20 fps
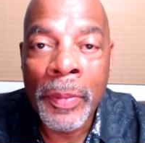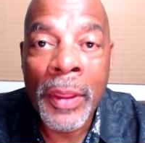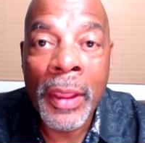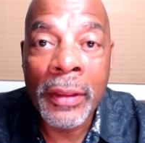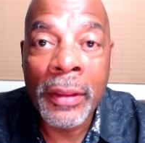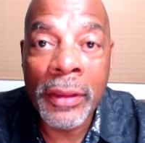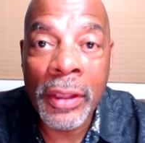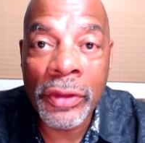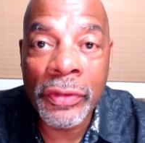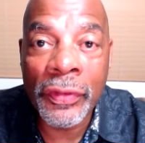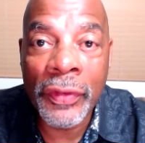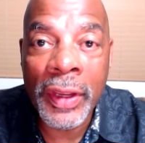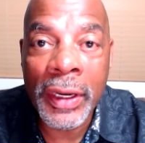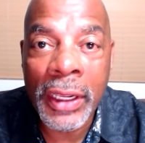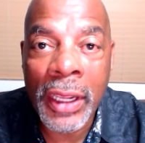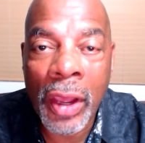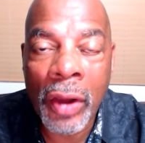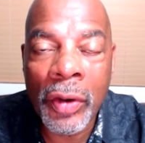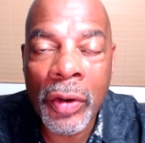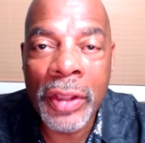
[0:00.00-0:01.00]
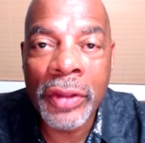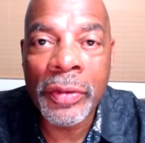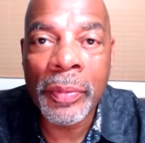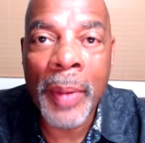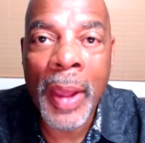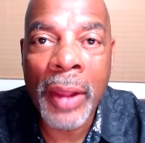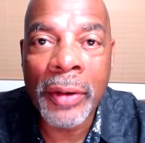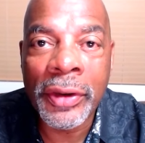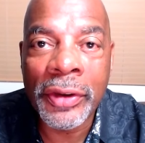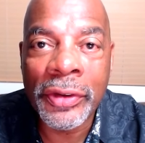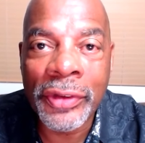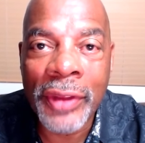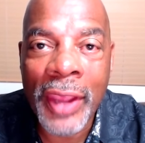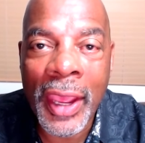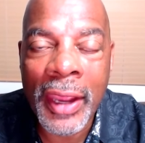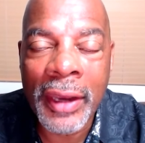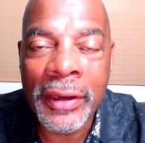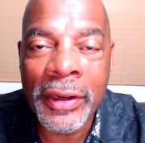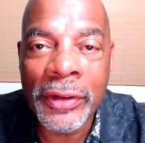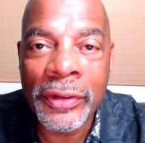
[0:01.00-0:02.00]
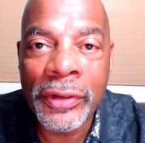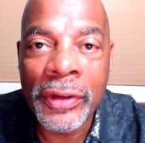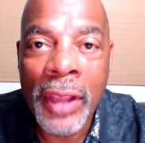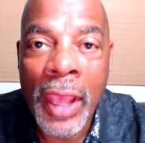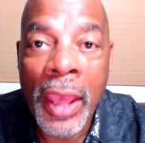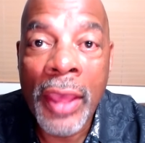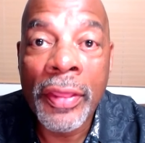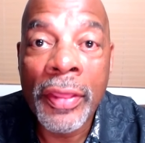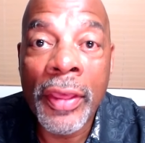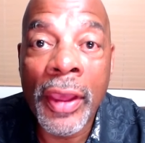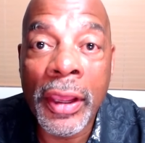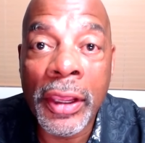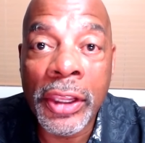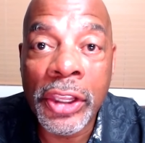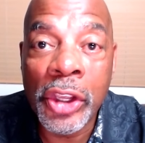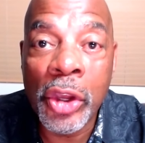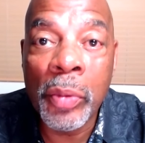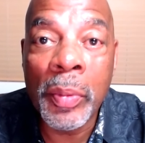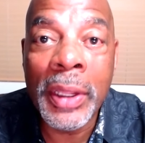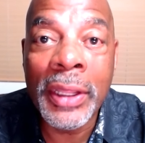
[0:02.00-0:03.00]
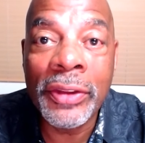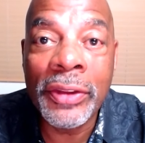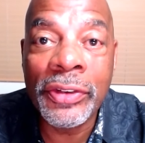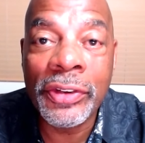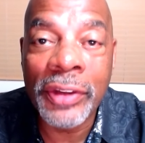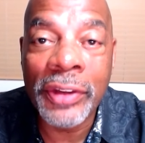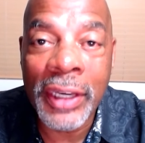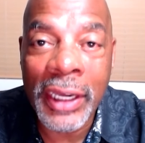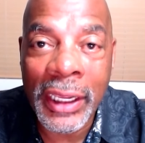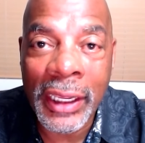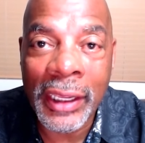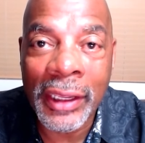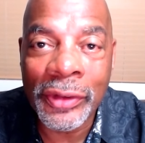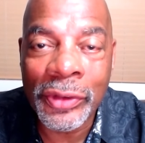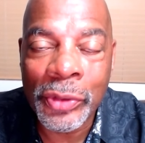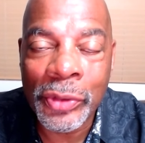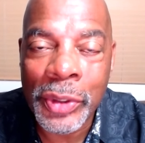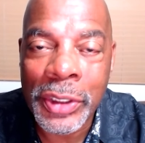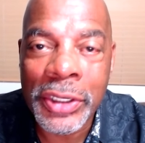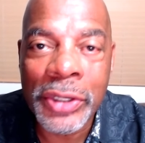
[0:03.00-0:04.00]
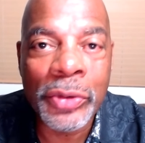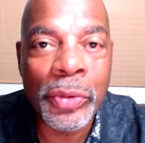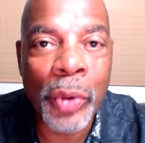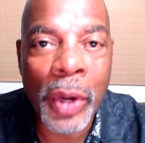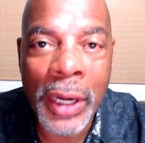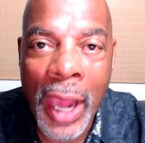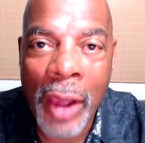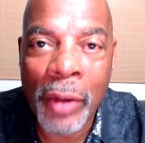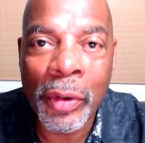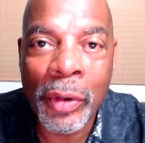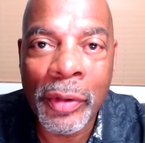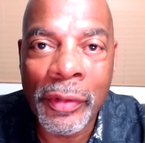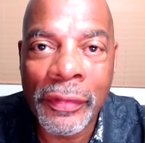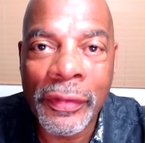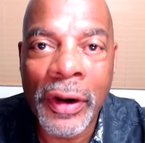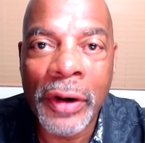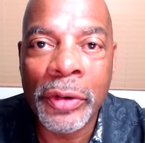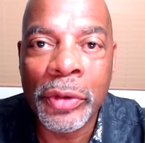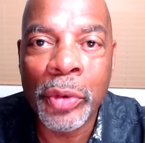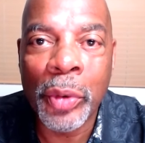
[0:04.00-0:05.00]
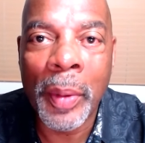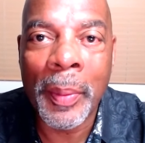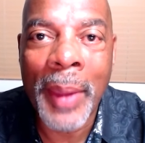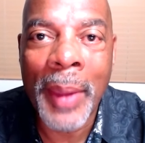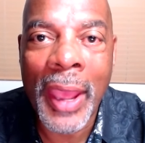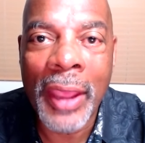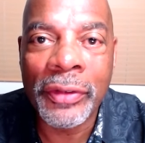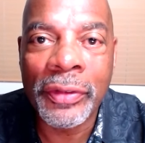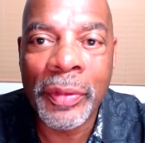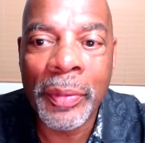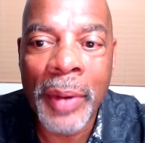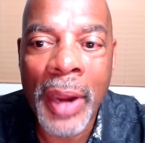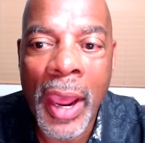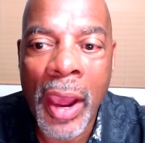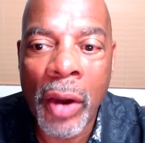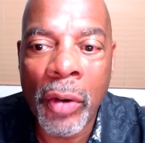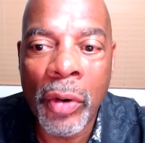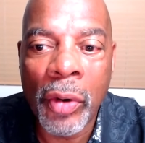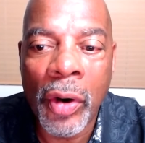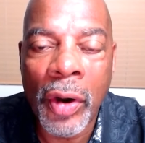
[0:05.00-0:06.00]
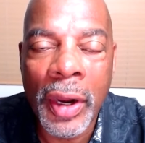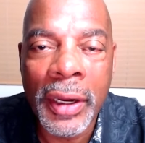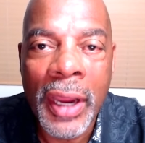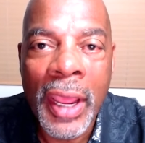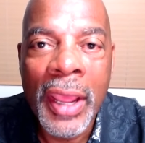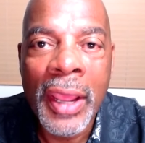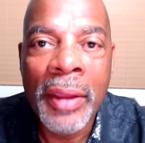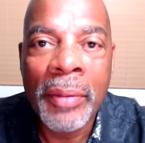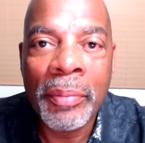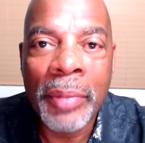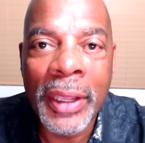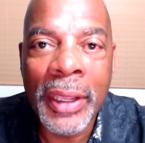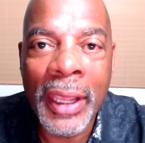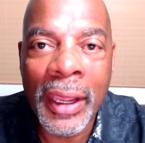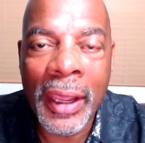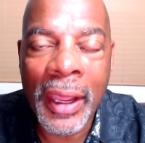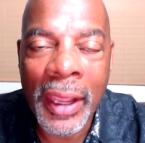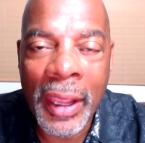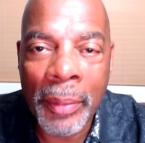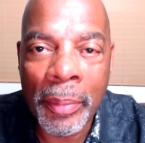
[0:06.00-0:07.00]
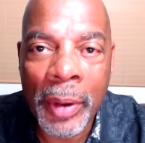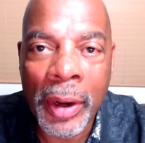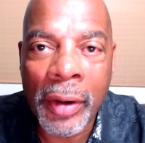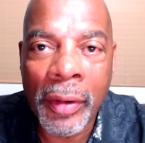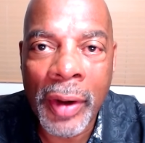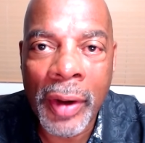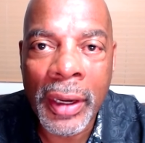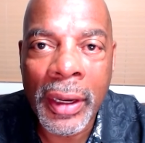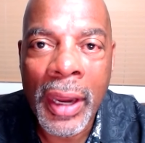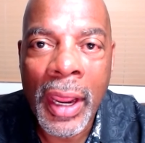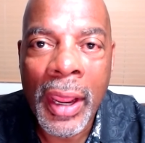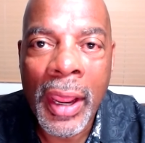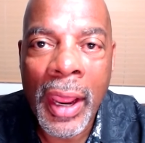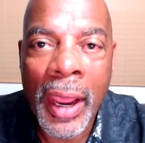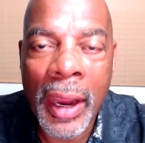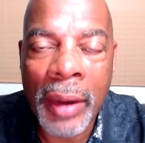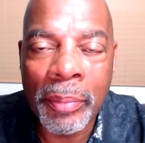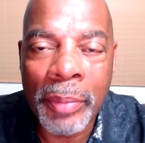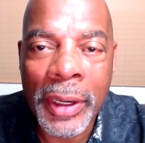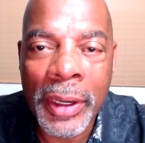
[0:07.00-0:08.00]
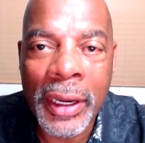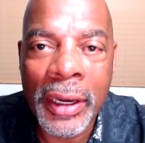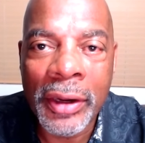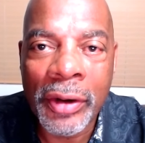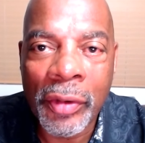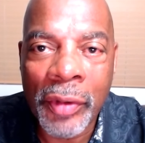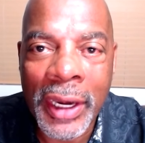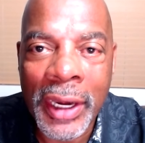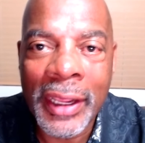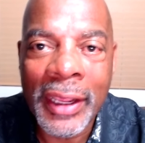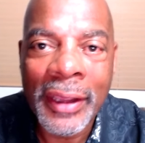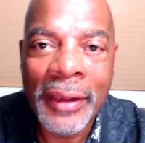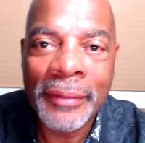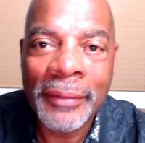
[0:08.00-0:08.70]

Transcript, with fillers: This video is about DeSantis, the human sneeze, which is what I will refer to him as from now on, being a hypocrite and being greedy.